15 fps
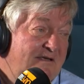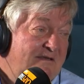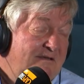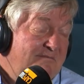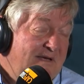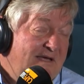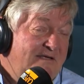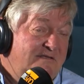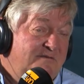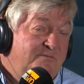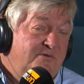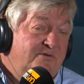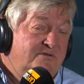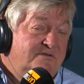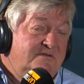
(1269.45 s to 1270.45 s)
The major
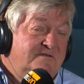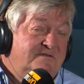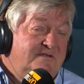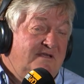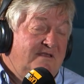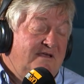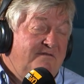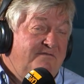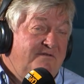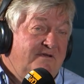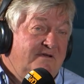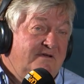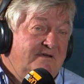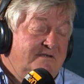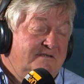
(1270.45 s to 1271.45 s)
portion of South
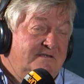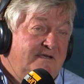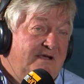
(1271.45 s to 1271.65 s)
Africa is